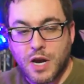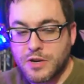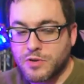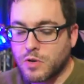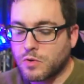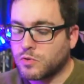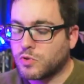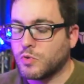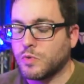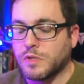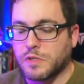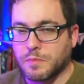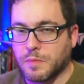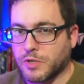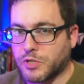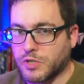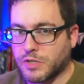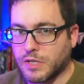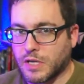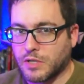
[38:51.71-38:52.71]
I don't do as
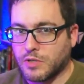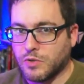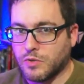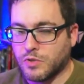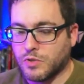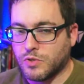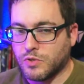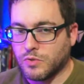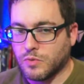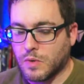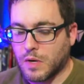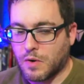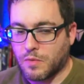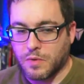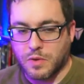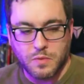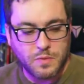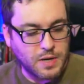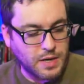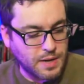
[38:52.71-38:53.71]
much as I used to, and I
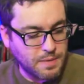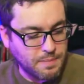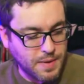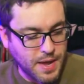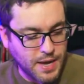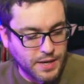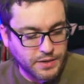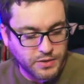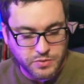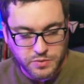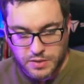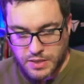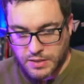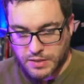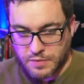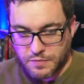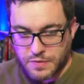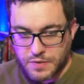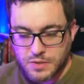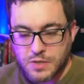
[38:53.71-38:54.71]
really want to get back into it, like
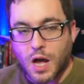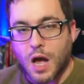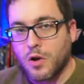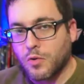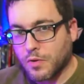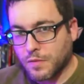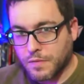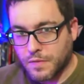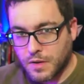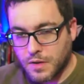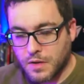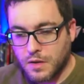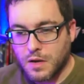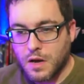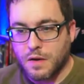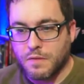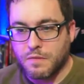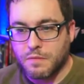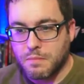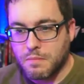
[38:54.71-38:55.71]
the photography
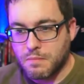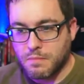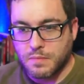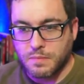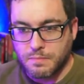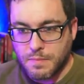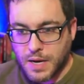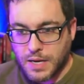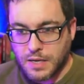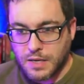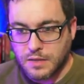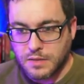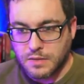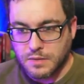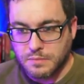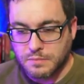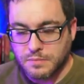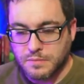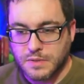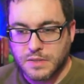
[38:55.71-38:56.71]
of my
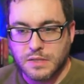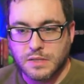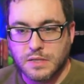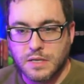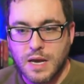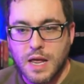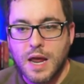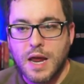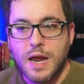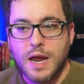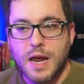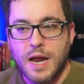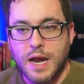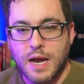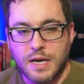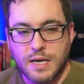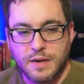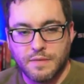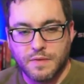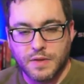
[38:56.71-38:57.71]
Gundams and
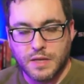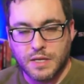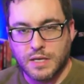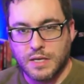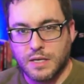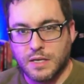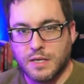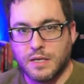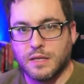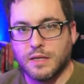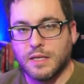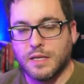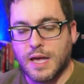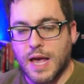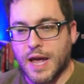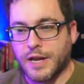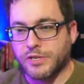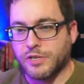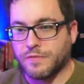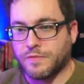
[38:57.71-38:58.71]
and even the the
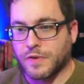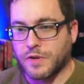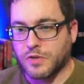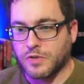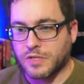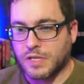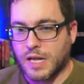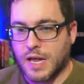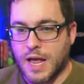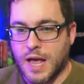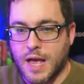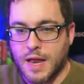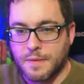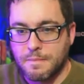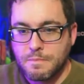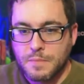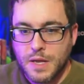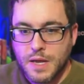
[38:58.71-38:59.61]
action figures they had.